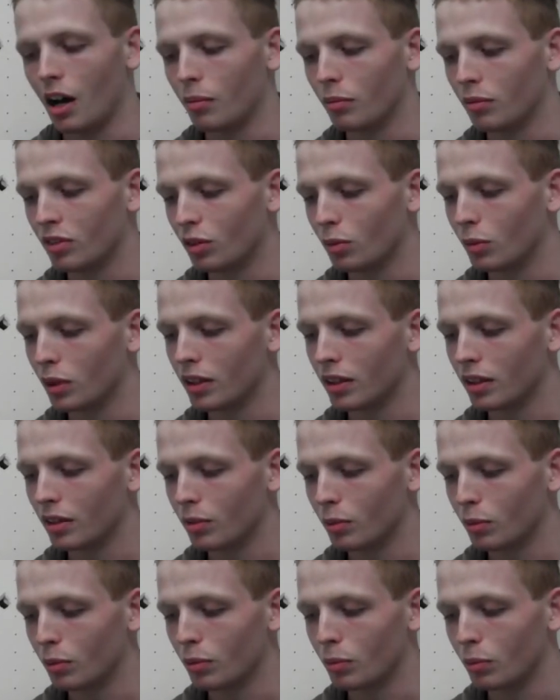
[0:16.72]
So
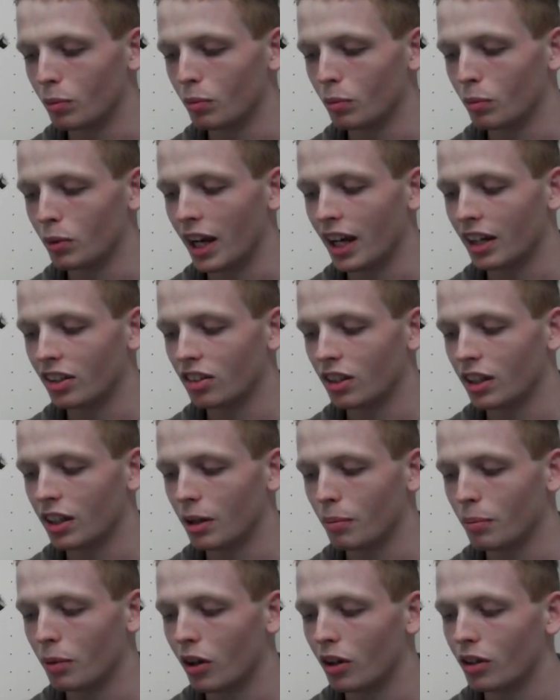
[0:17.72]
we actually
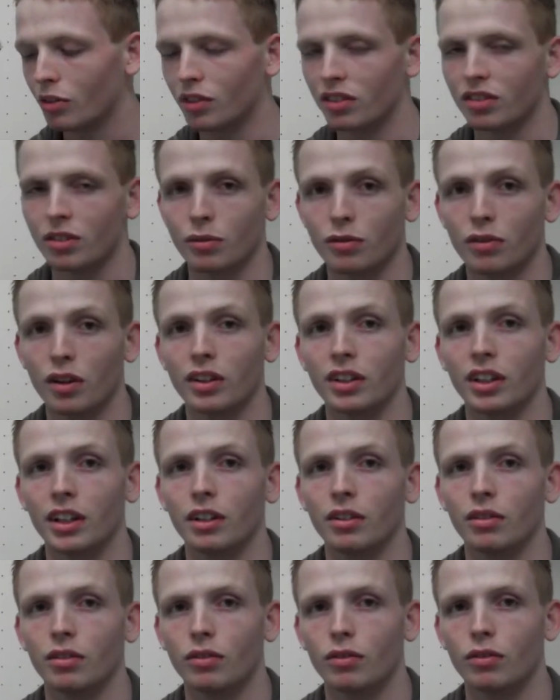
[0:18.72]
applied for some
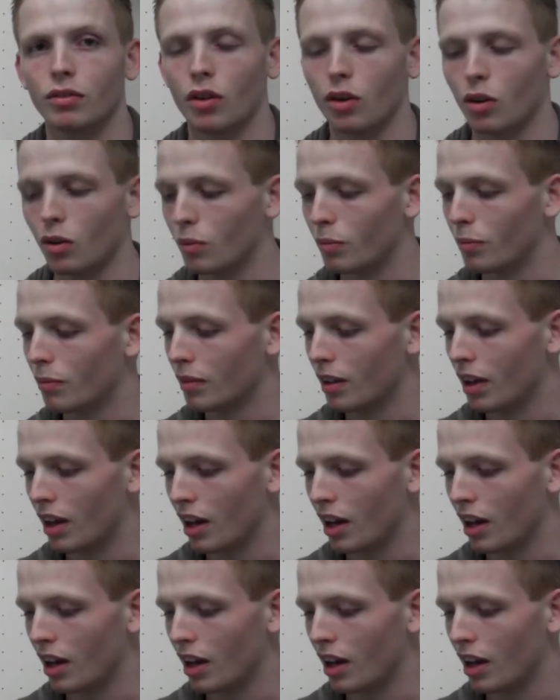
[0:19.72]
funding from